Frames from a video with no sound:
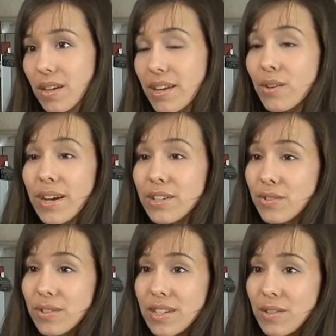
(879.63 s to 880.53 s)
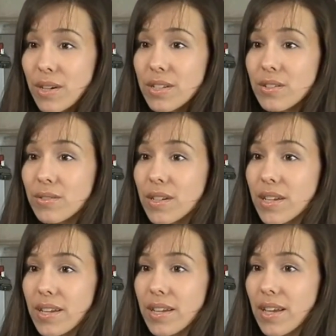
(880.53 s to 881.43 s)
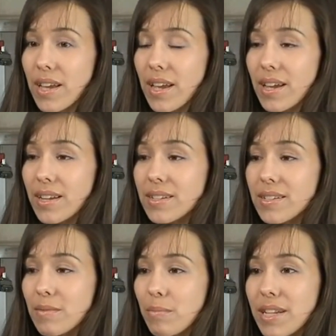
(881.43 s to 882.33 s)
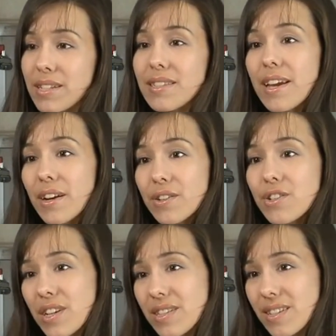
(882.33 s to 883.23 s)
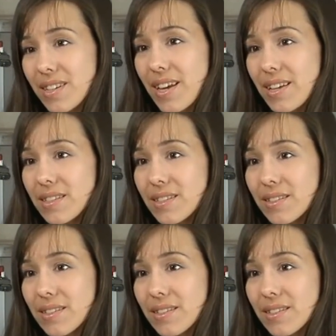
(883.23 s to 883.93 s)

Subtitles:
I know I certainly didn't want to. But it's there just in case.